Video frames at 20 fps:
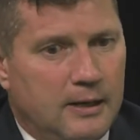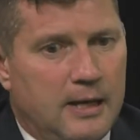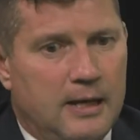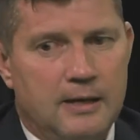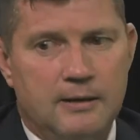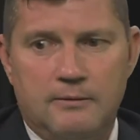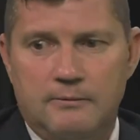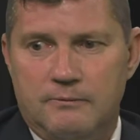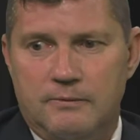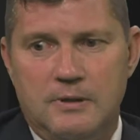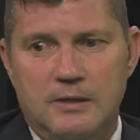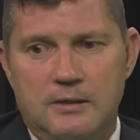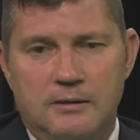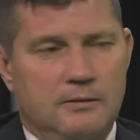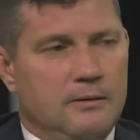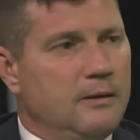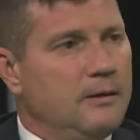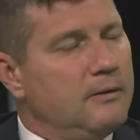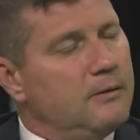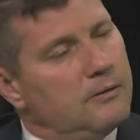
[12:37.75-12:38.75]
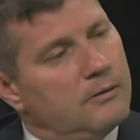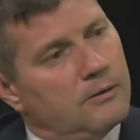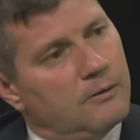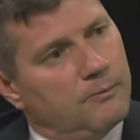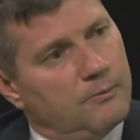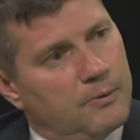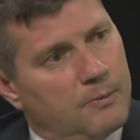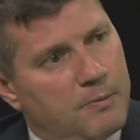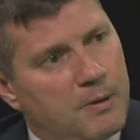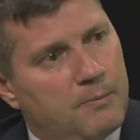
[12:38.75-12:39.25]
And
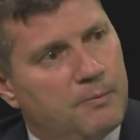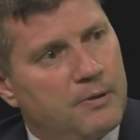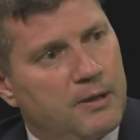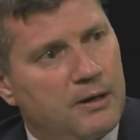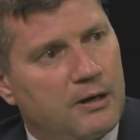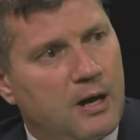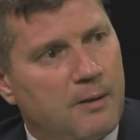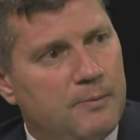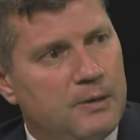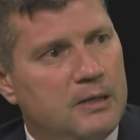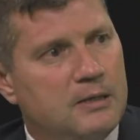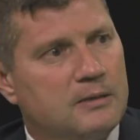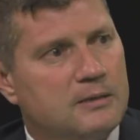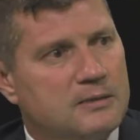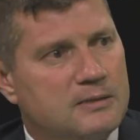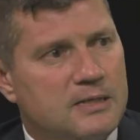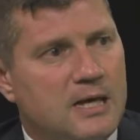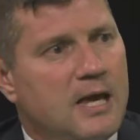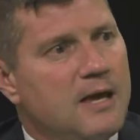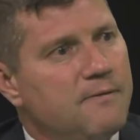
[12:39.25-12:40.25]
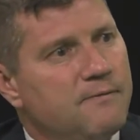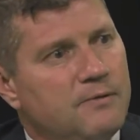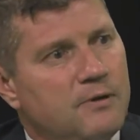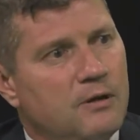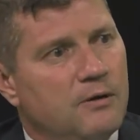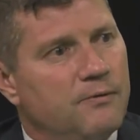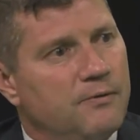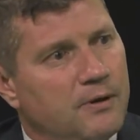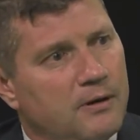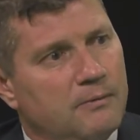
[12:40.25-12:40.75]
the people that are coming in to save,
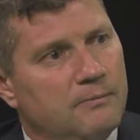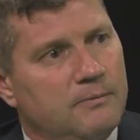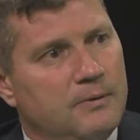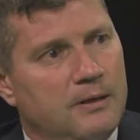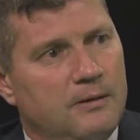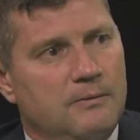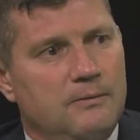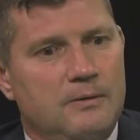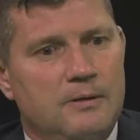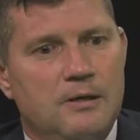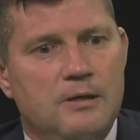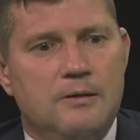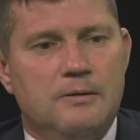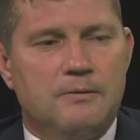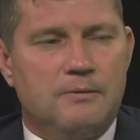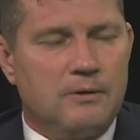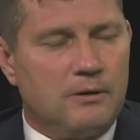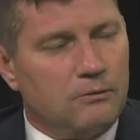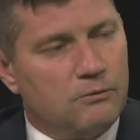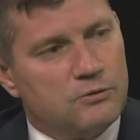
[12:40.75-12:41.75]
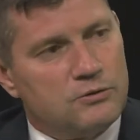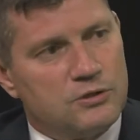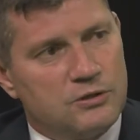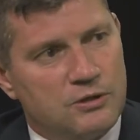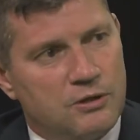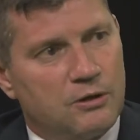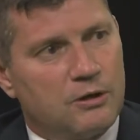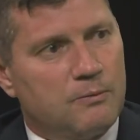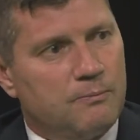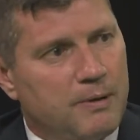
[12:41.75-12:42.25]
they're
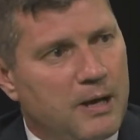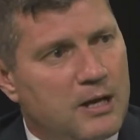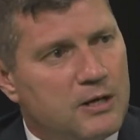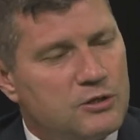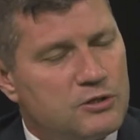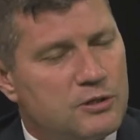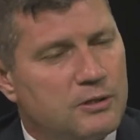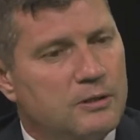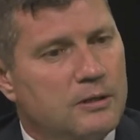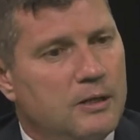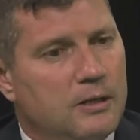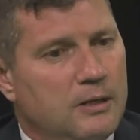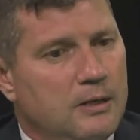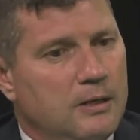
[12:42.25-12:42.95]
losing their compassion.